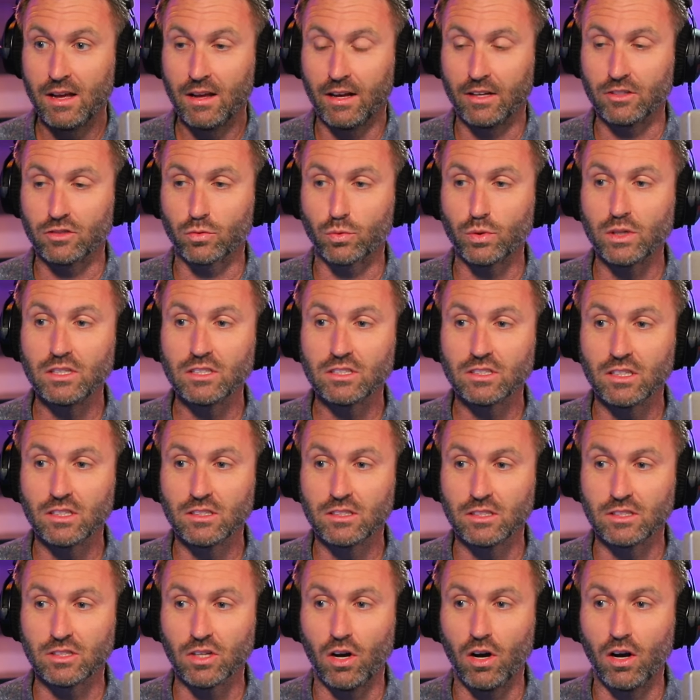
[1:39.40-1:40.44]
as
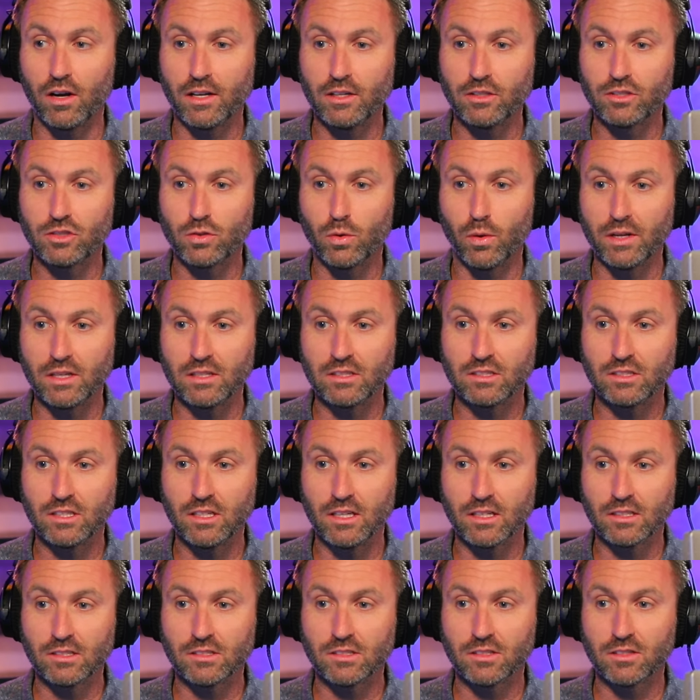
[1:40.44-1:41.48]
recent as August
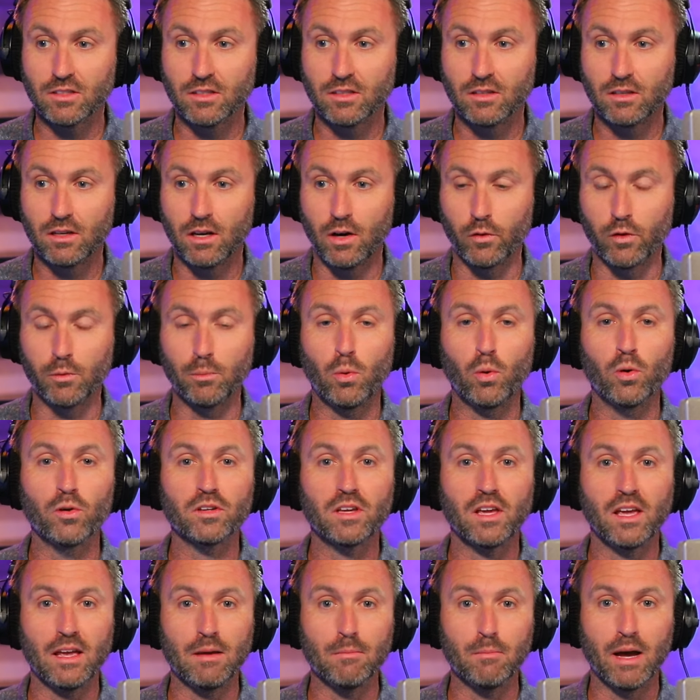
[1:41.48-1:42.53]
26th, a
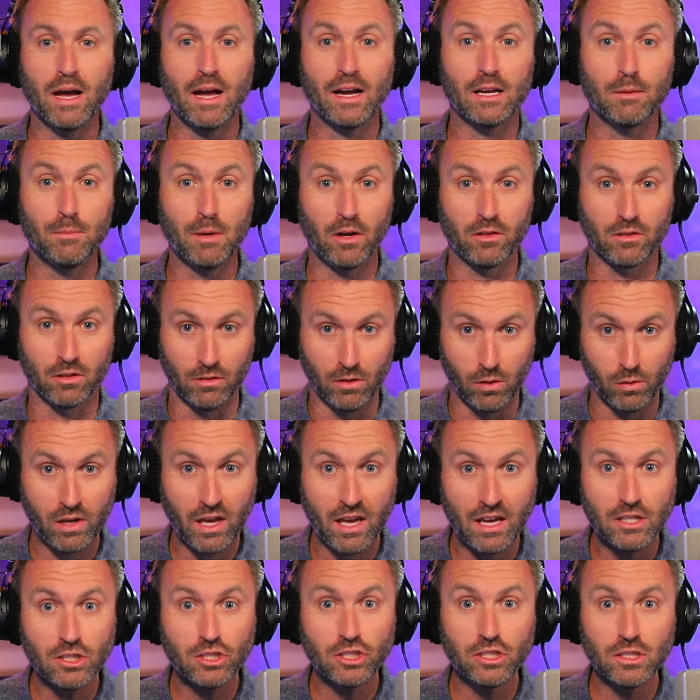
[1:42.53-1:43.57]
report came back about the
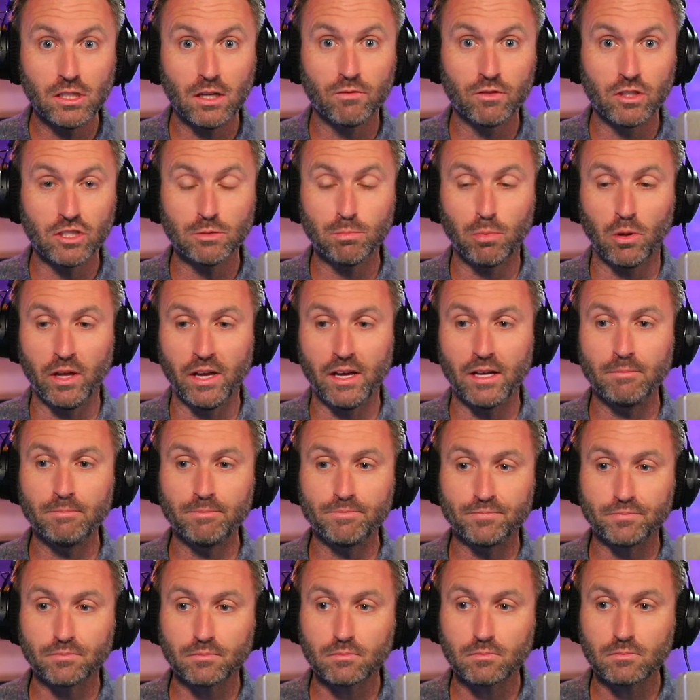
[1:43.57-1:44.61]
location of this plan.
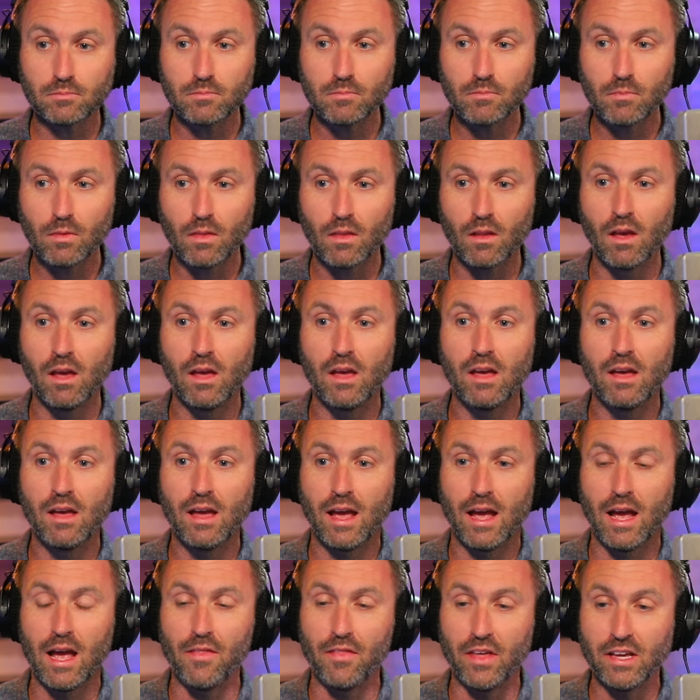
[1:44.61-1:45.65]

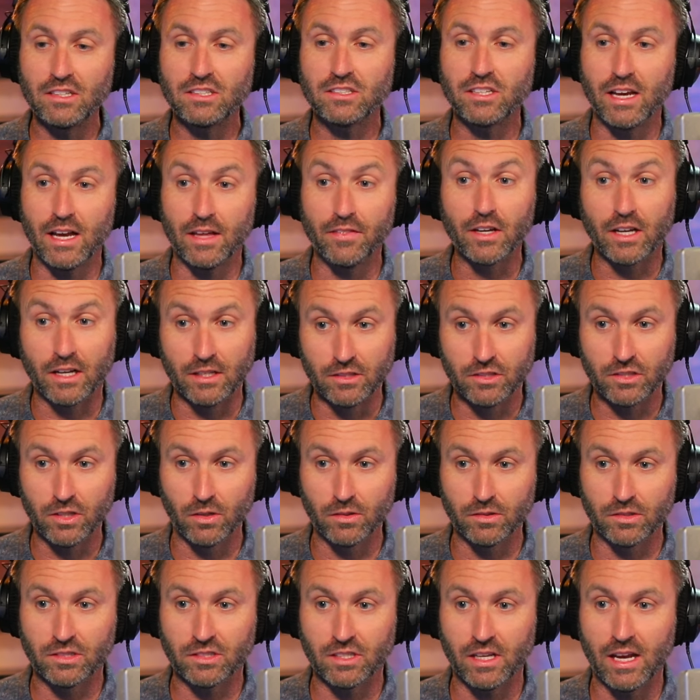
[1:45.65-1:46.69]
And they said, the
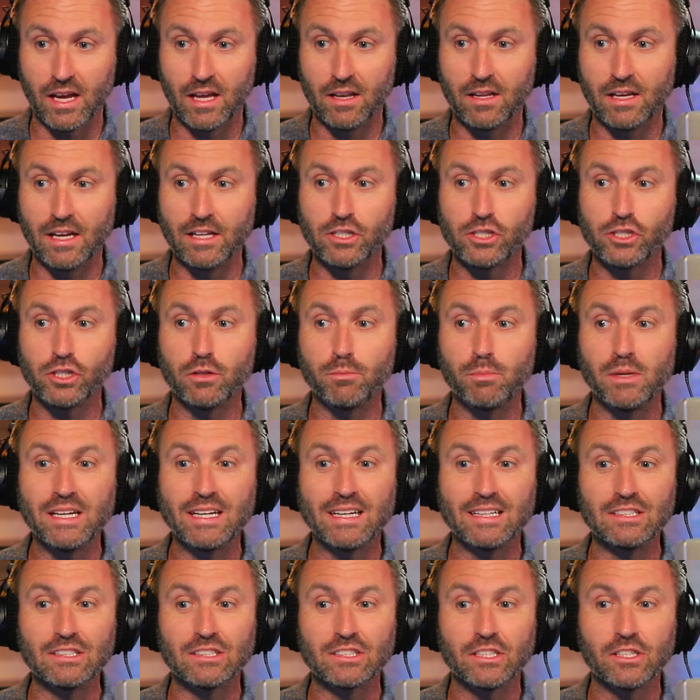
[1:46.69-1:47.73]
consultant said, it should be
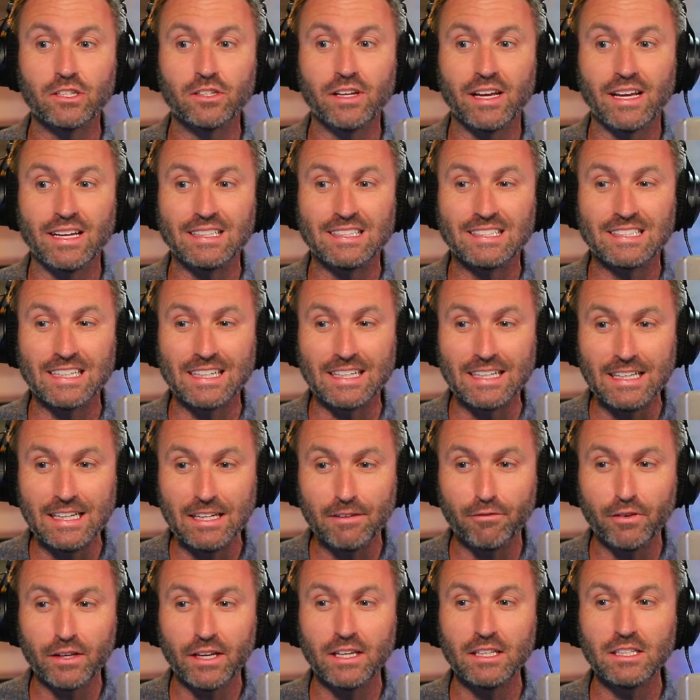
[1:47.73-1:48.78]
considered a
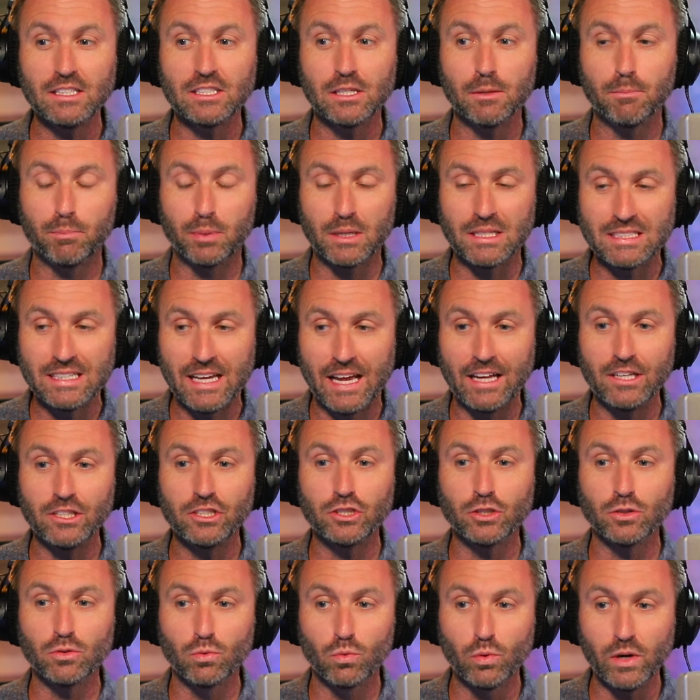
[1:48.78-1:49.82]
significant
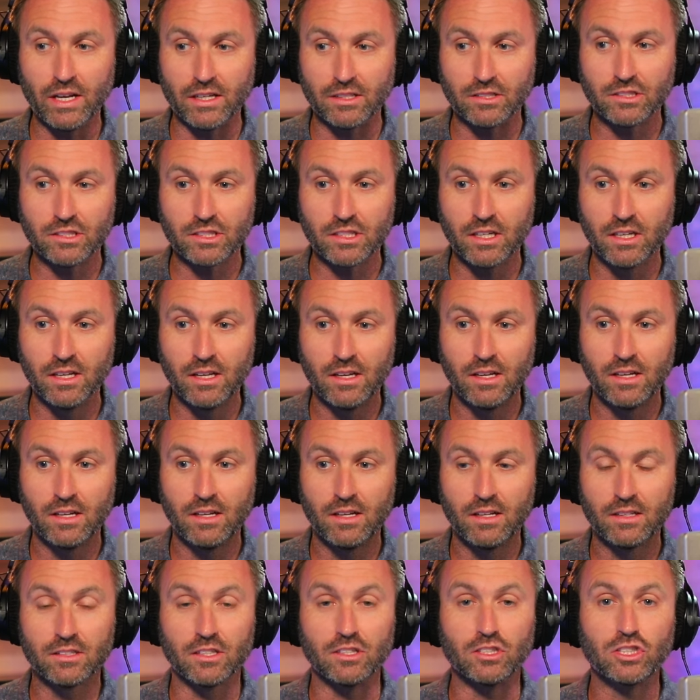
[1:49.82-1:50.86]
potential risk
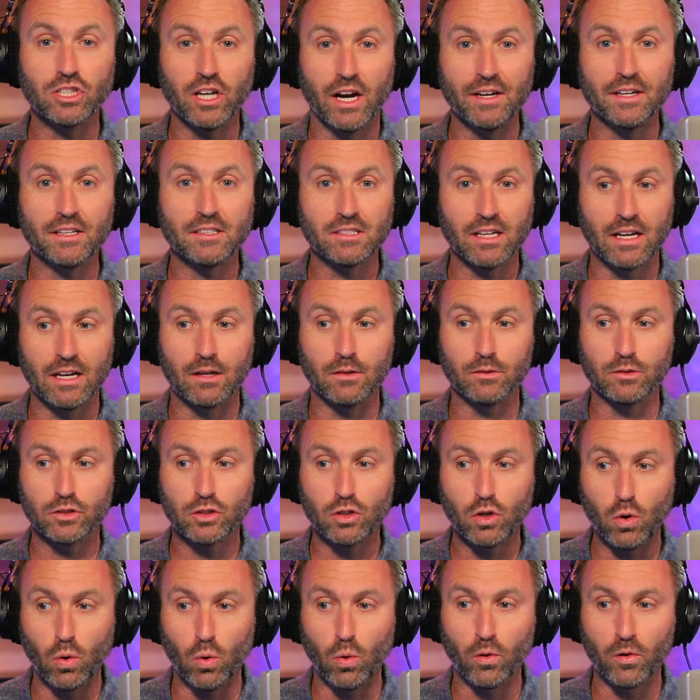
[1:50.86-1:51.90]
to Chinatown's
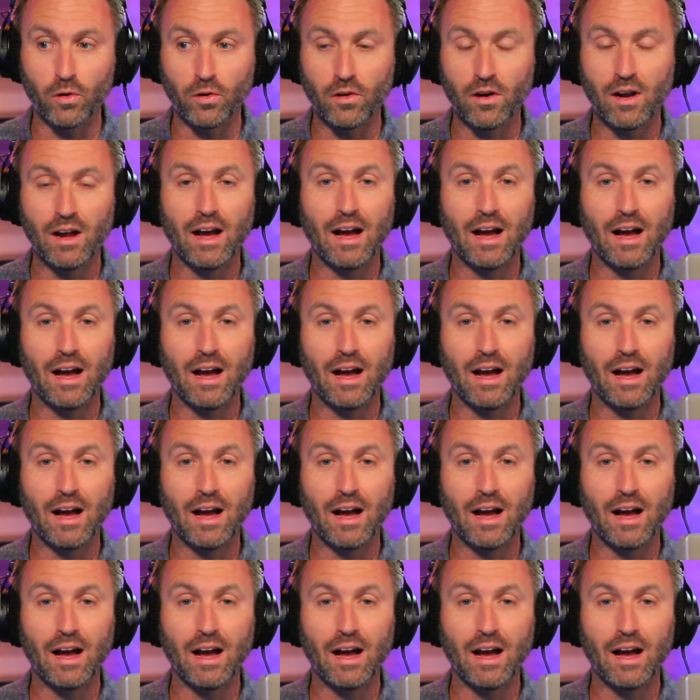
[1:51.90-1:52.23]
core